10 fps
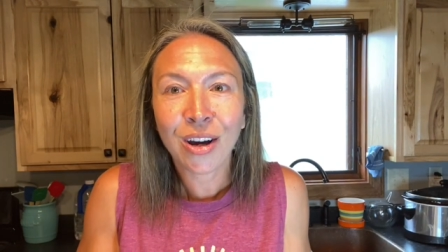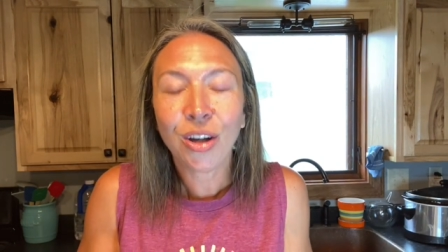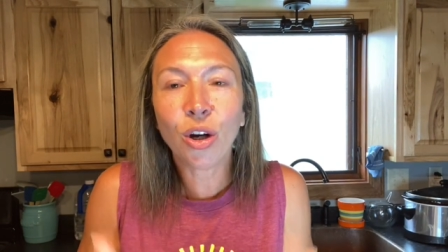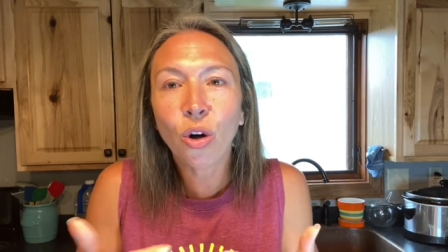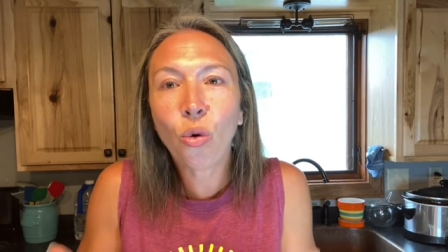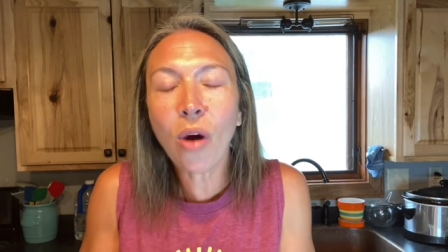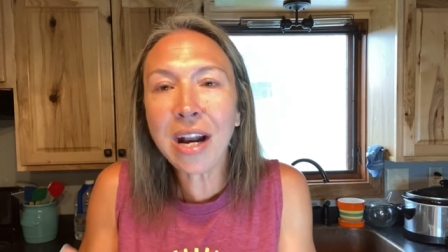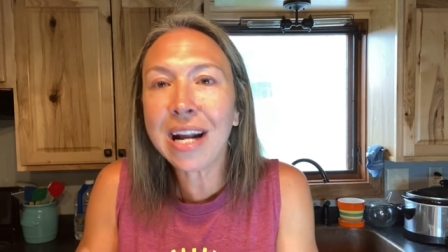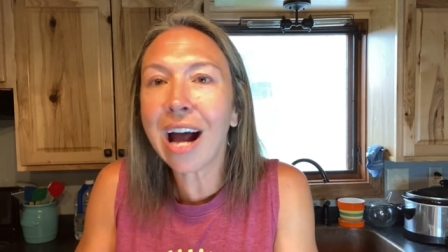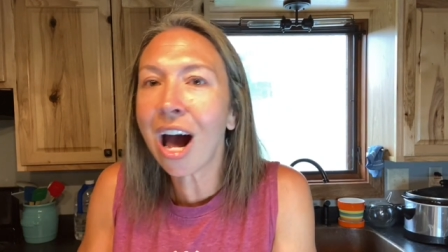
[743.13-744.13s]
you're
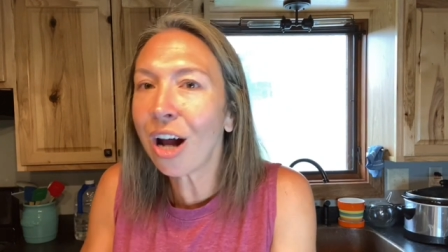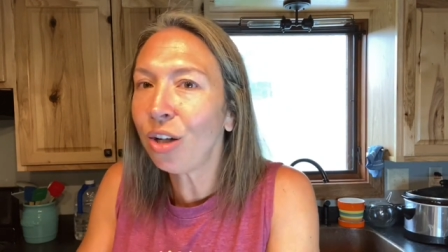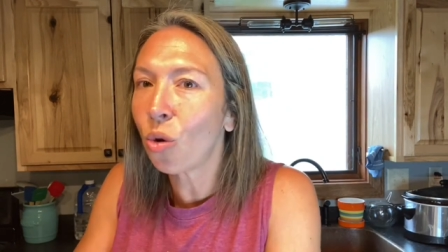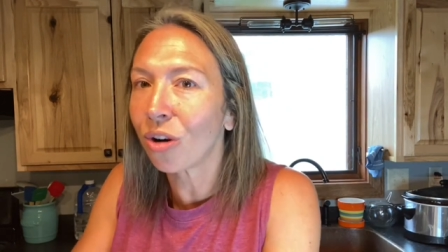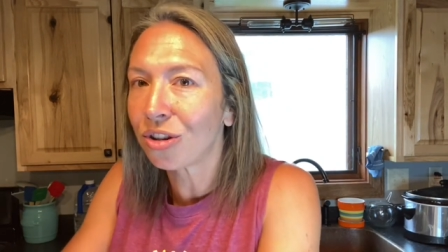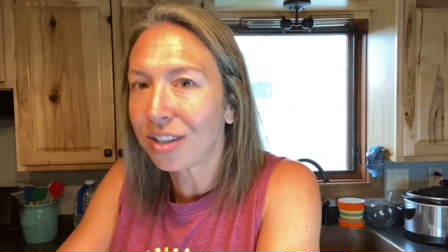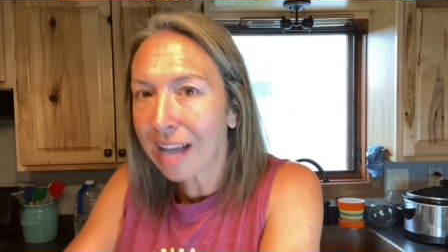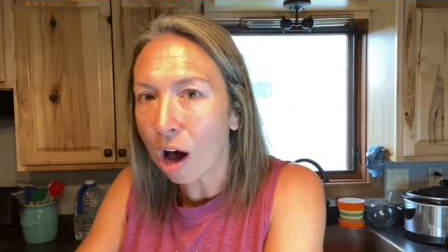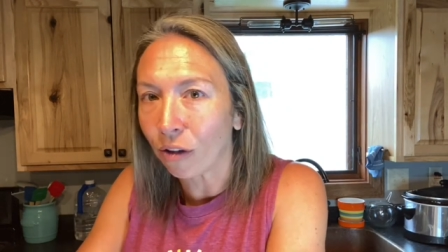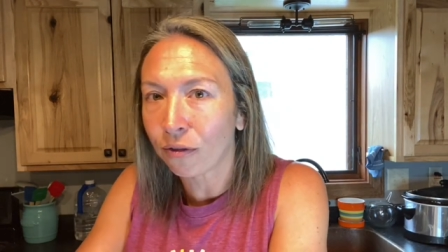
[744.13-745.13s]
quitting on
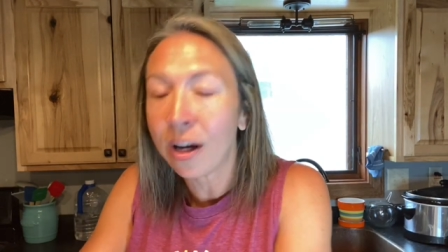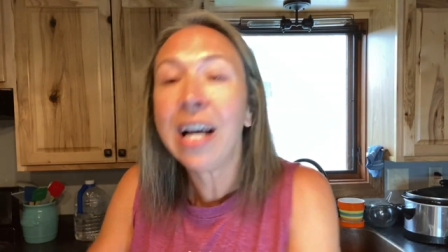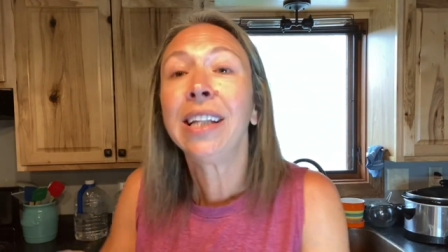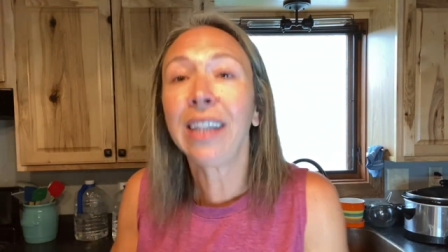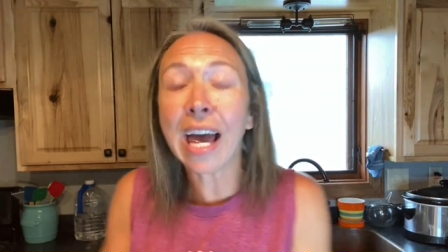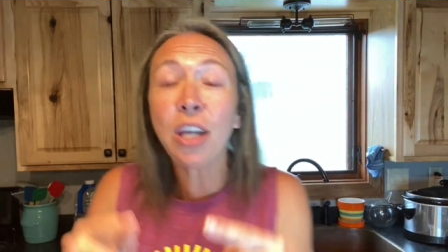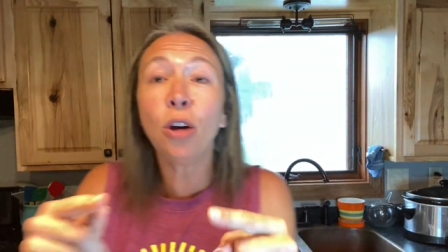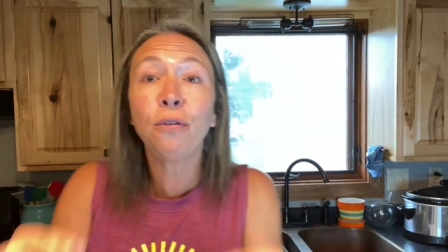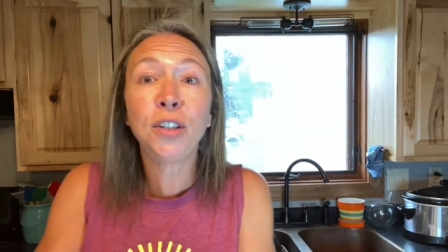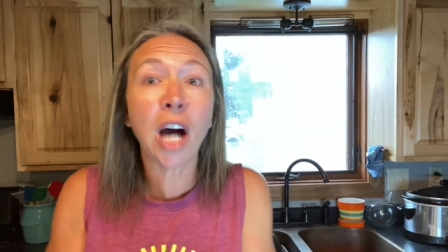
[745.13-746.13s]
yourself like
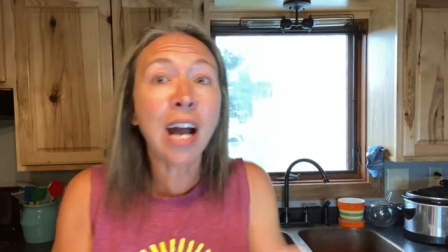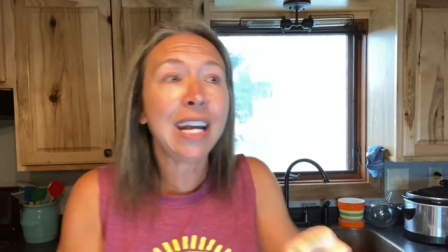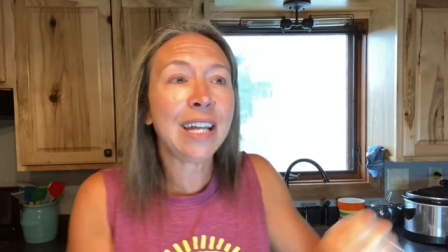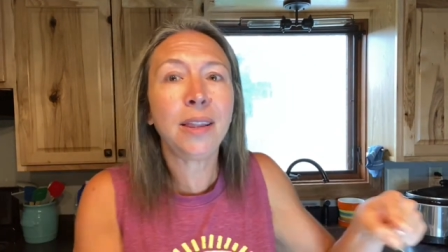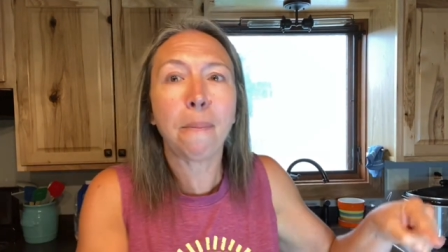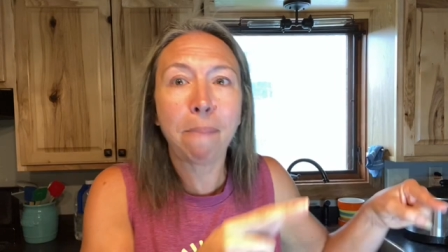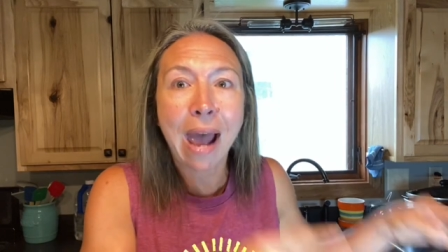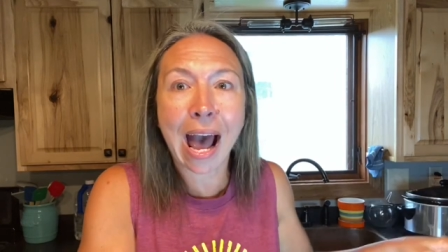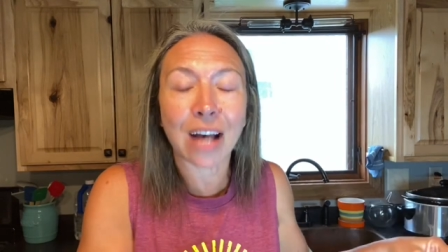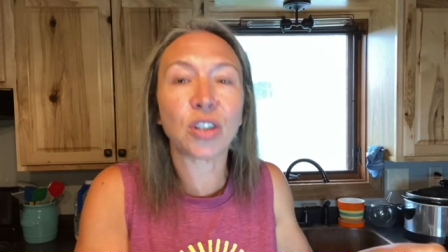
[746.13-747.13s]
you've done in the
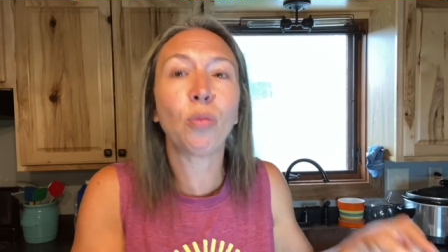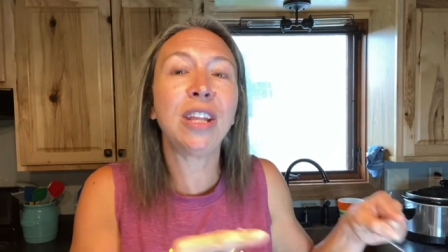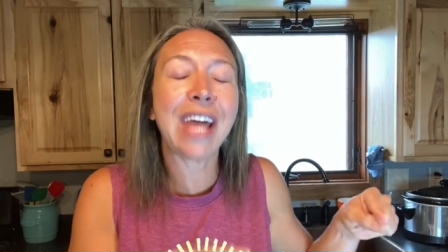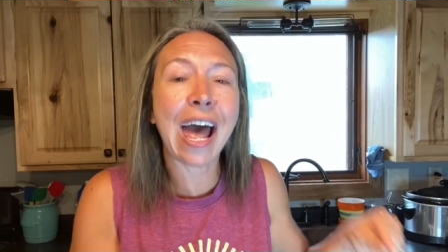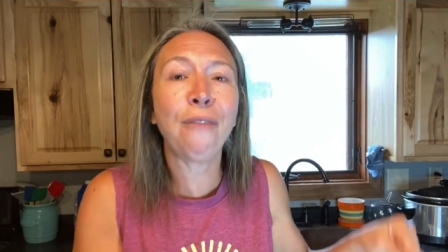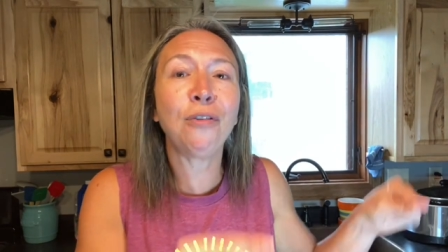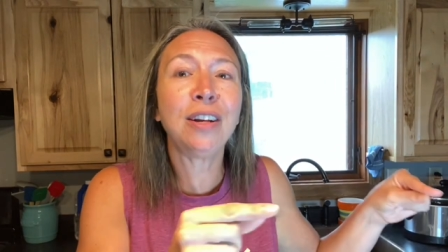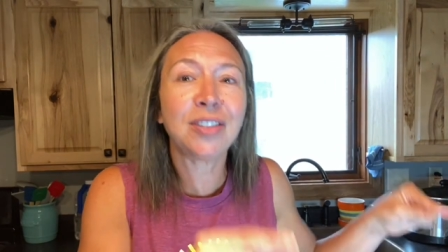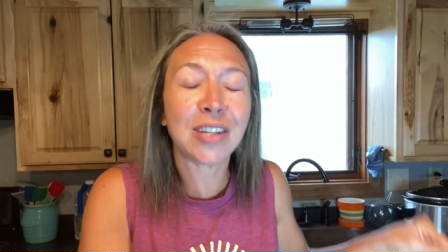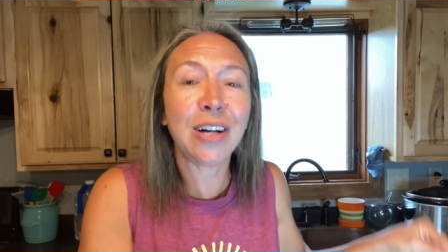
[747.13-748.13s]
past with
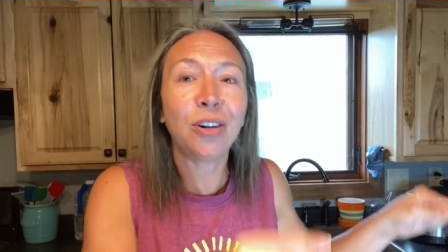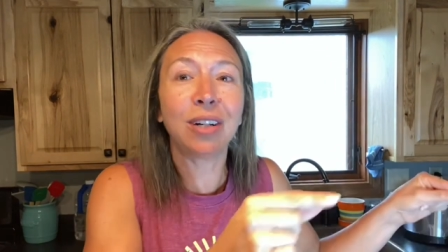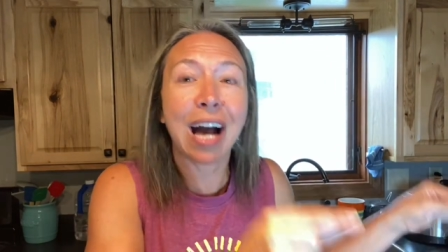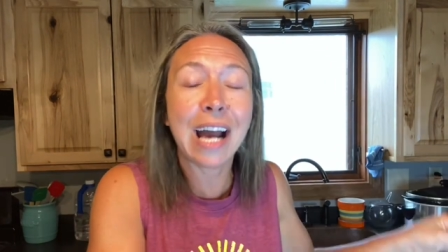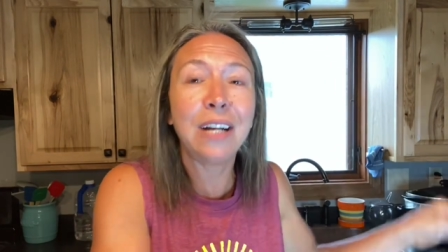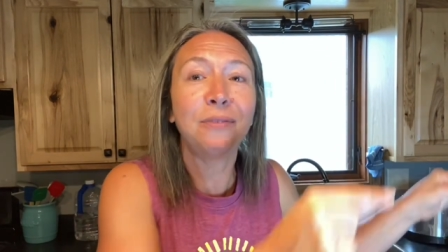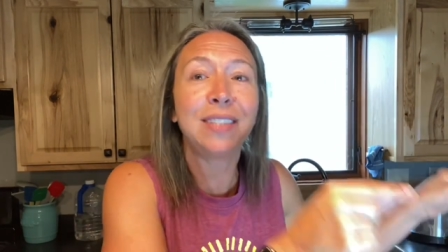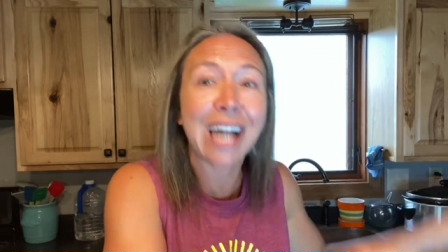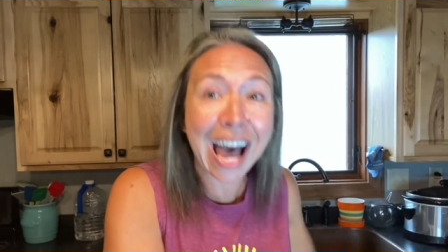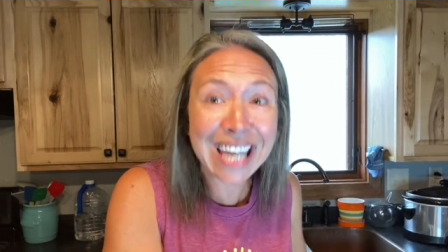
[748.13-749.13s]
every single kind
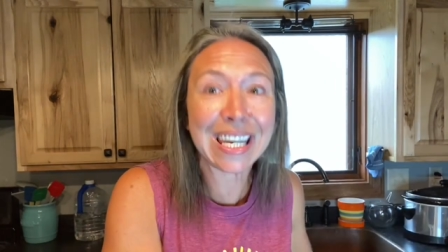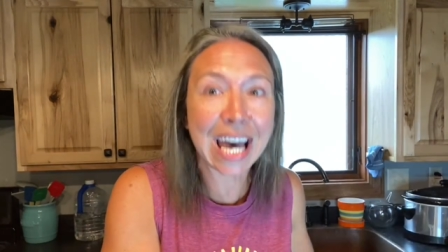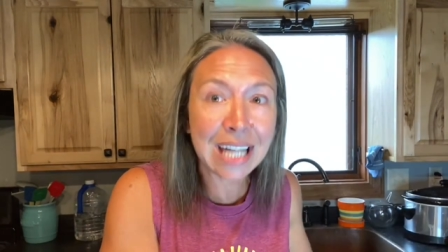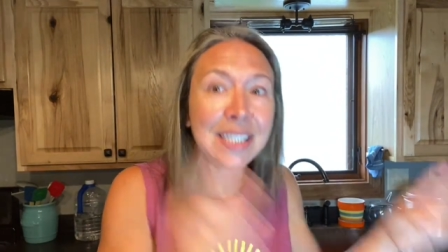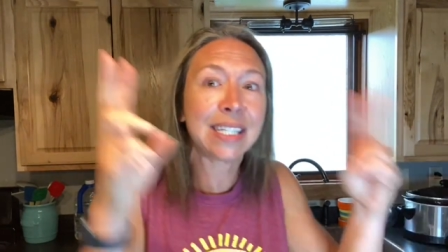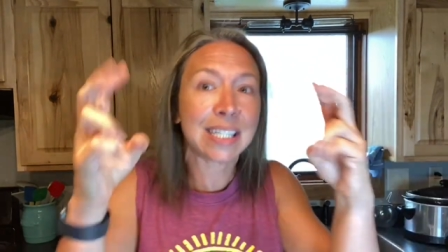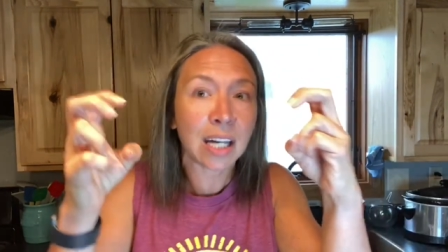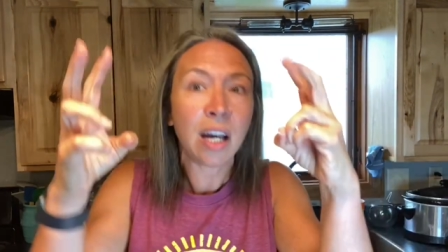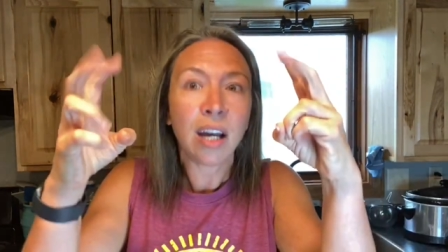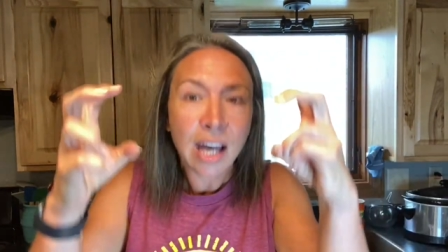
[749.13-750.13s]
of
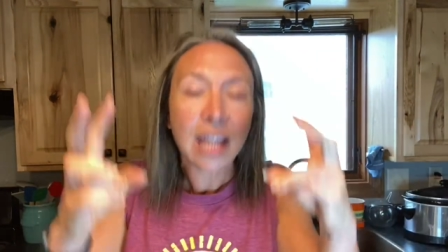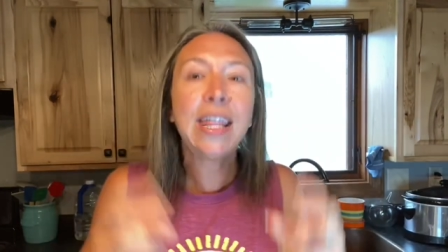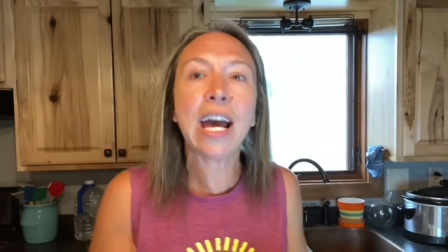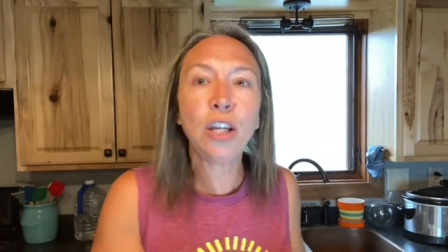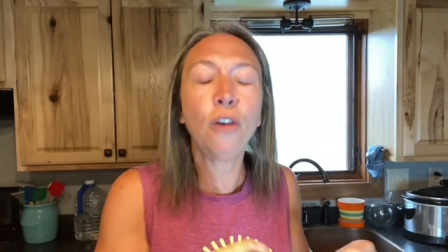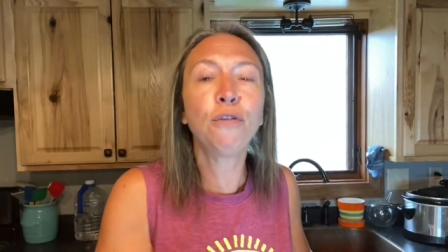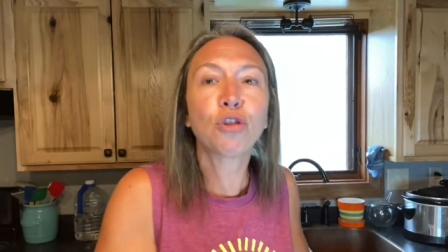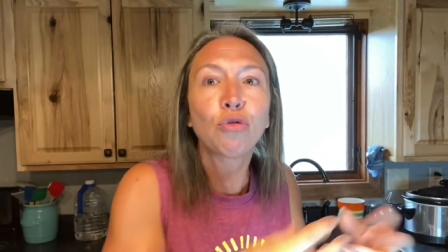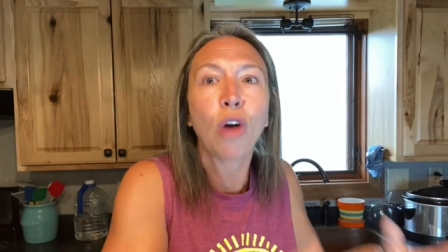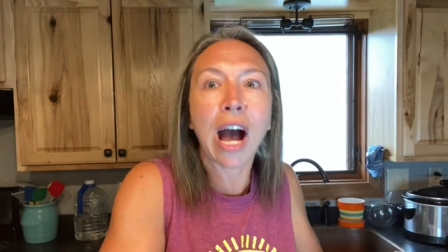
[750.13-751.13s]
diet that you've
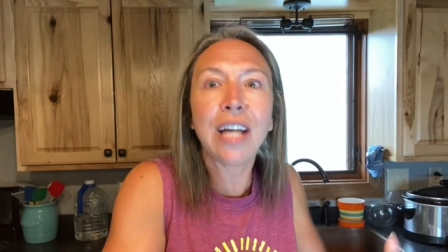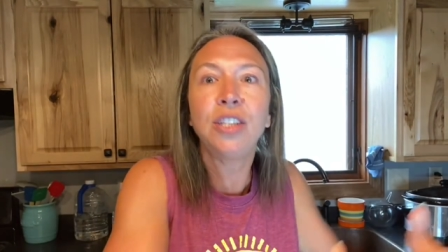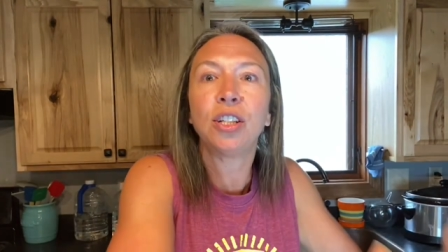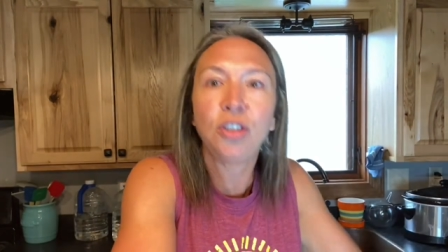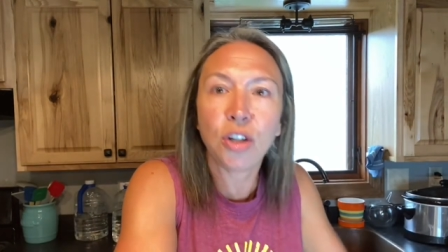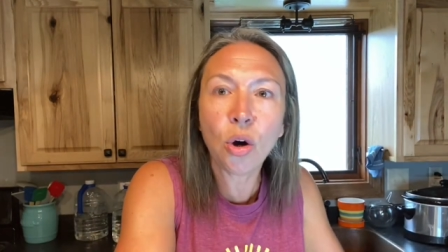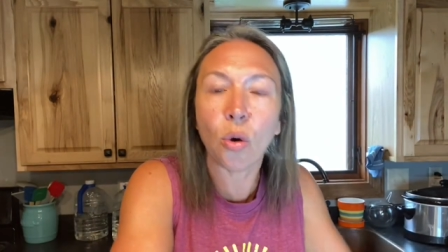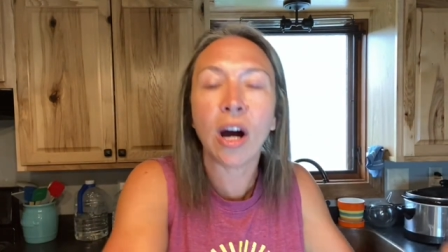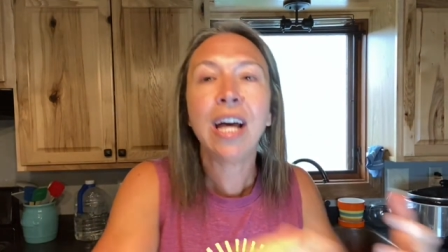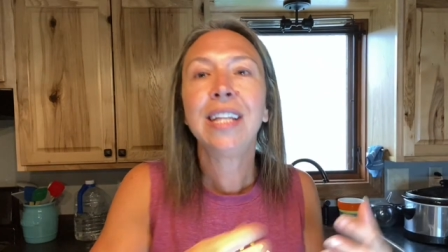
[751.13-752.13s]
tried to
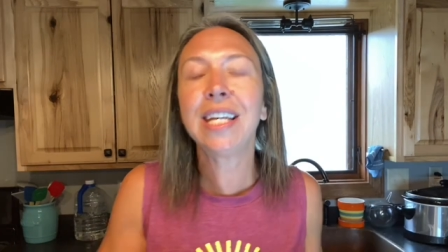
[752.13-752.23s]
do.